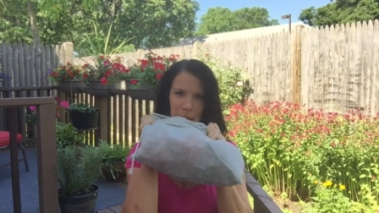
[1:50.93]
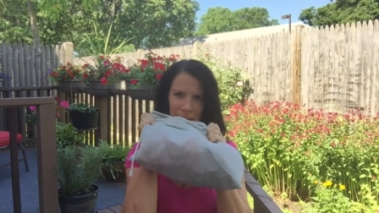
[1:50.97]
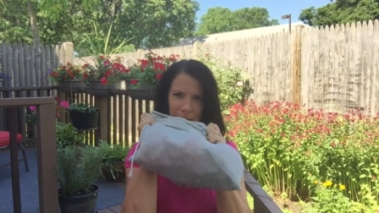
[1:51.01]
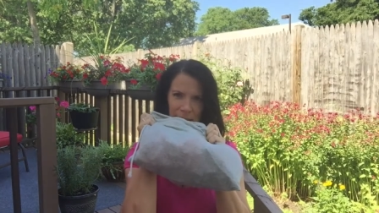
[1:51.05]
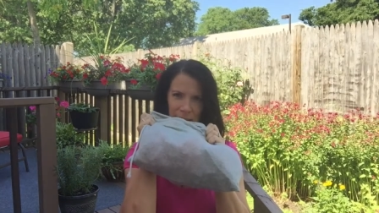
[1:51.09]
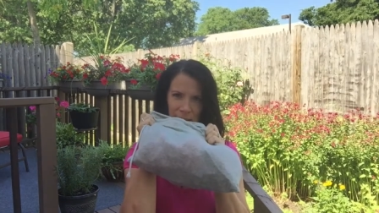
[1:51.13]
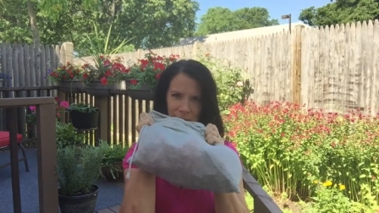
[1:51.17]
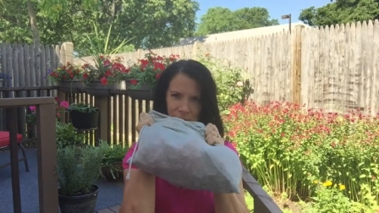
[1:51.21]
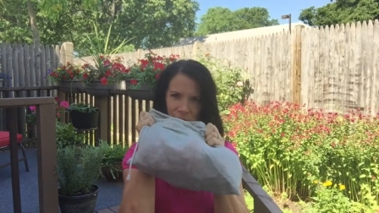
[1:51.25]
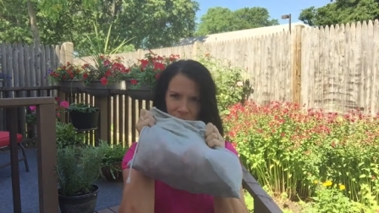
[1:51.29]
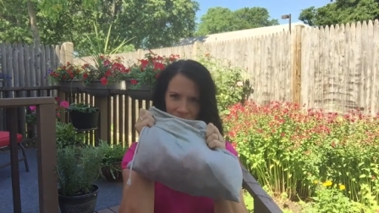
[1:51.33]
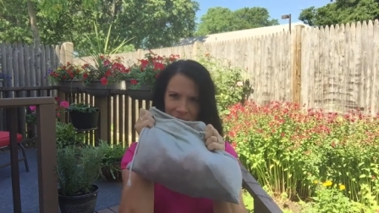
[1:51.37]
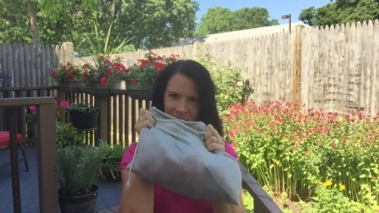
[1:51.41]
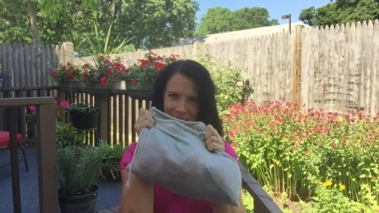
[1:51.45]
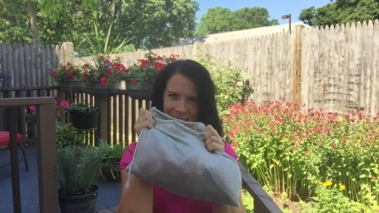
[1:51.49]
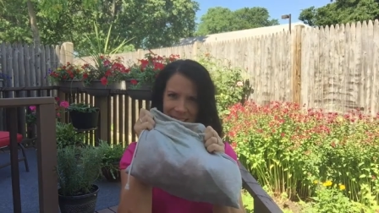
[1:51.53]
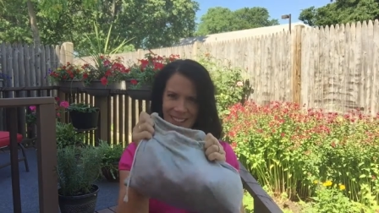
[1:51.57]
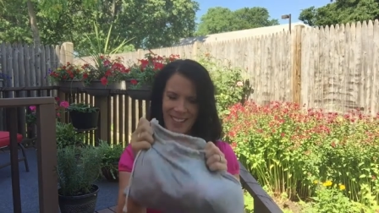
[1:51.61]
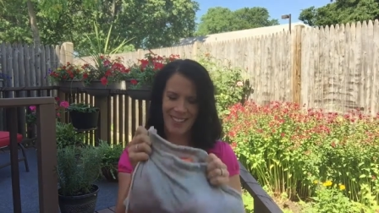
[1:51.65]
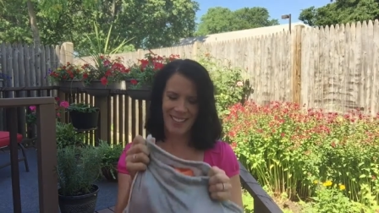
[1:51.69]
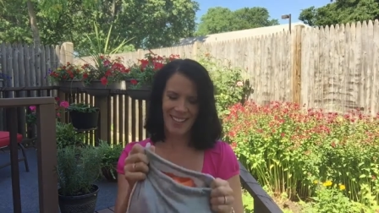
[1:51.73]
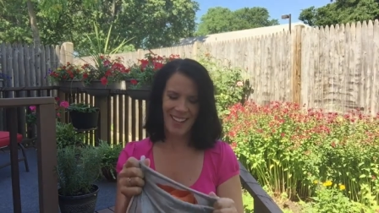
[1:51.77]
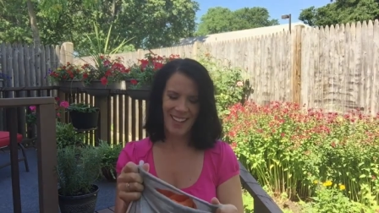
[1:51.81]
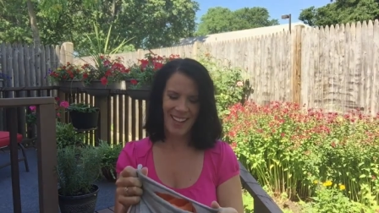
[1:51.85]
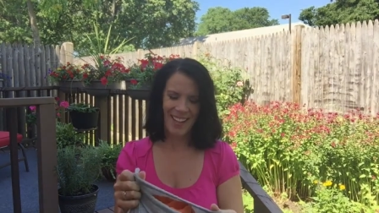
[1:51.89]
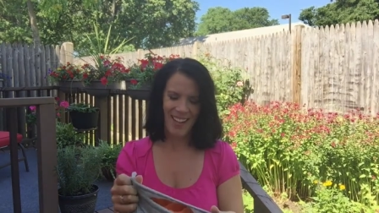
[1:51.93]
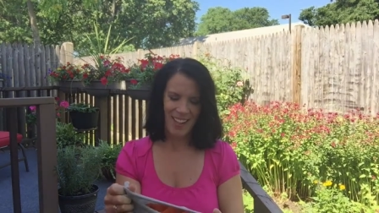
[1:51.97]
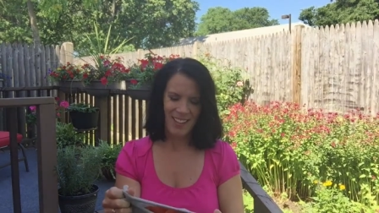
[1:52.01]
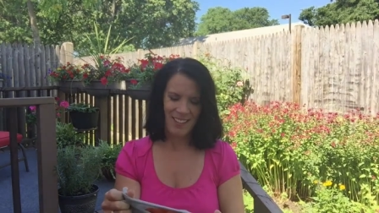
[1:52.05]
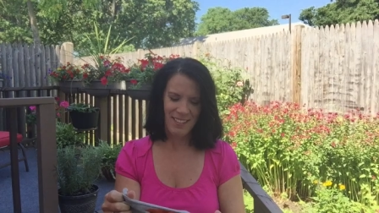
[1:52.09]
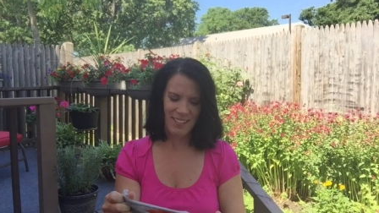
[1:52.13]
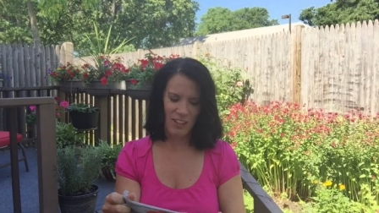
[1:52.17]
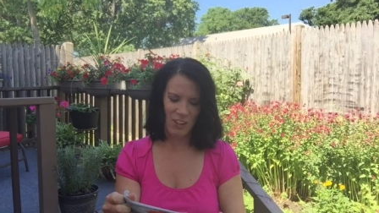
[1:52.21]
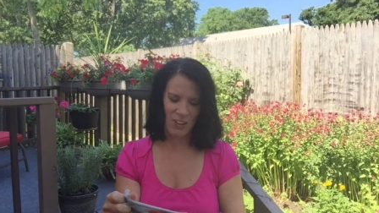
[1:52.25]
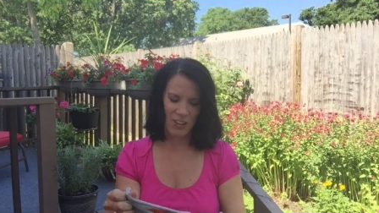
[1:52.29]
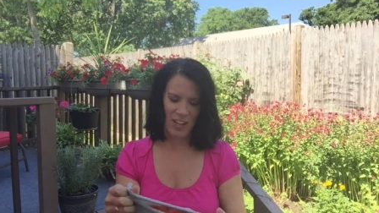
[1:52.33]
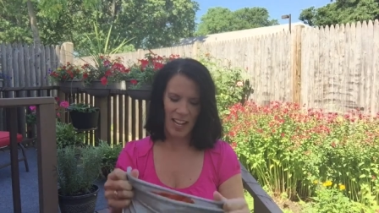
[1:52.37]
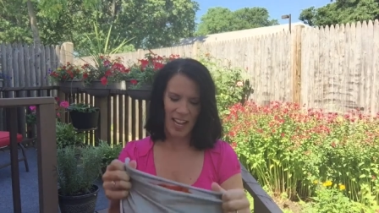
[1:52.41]
bag of tricks.
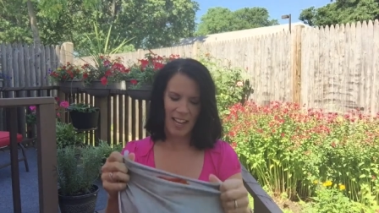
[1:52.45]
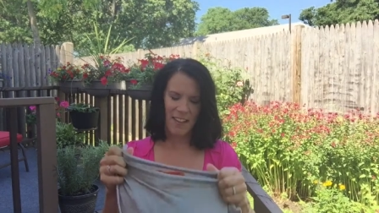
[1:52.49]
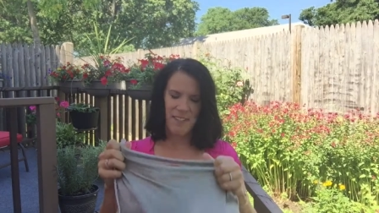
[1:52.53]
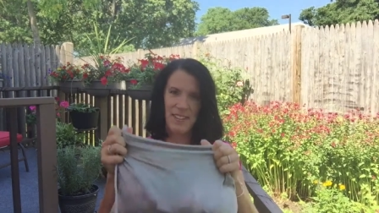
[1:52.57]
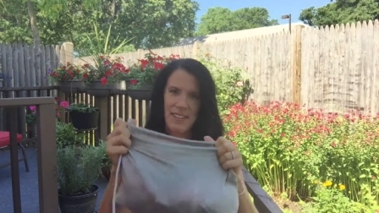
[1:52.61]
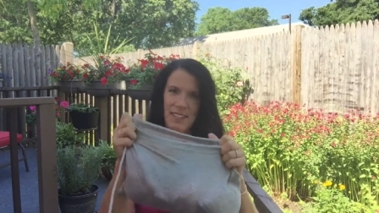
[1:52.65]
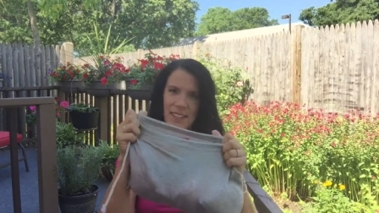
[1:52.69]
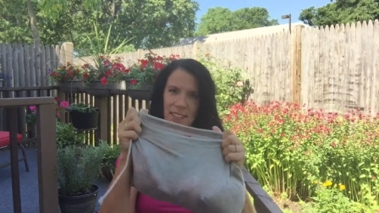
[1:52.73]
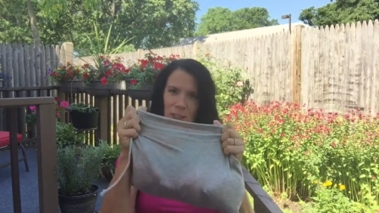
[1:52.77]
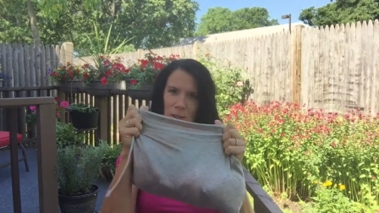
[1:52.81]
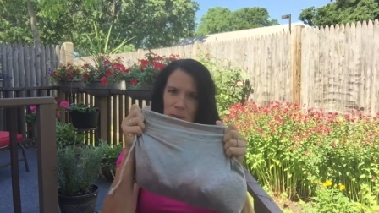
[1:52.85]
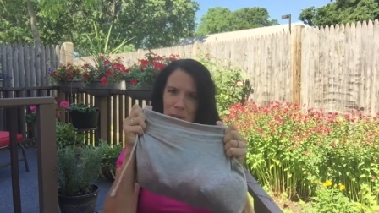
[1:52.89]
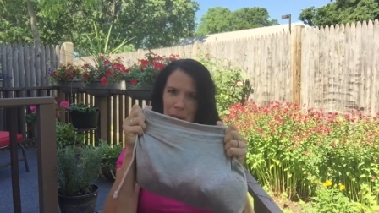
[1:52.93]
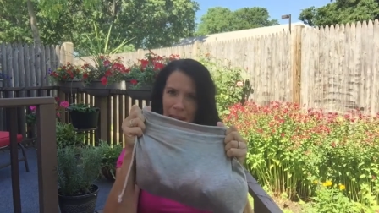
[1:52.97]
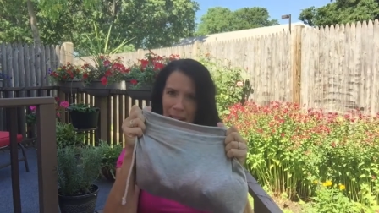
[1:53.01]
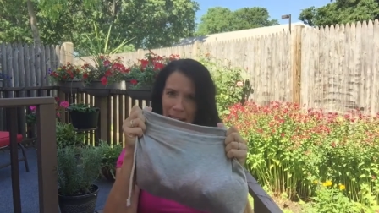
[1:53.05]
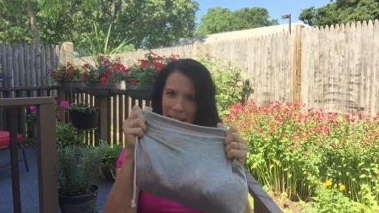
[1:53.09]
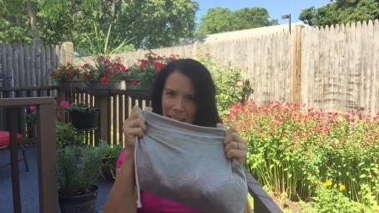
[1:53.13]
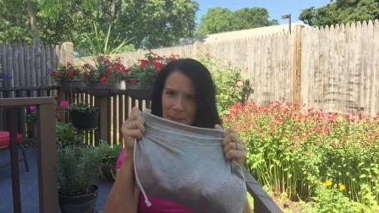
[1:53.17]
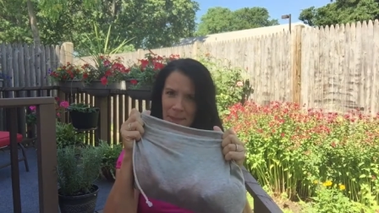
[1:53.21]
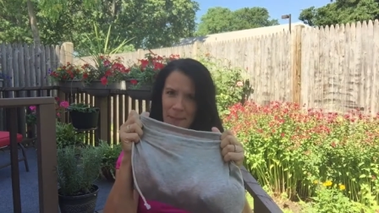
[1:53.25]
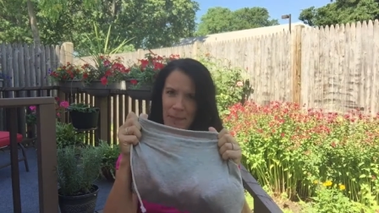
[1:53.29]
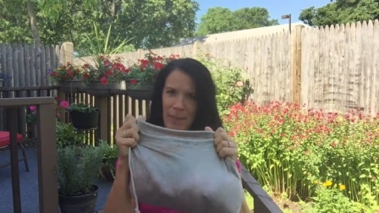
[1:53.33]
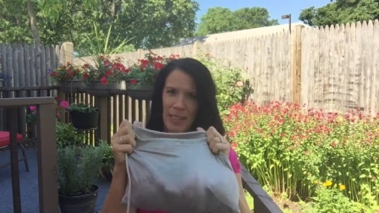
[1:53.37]
So I have this little bag.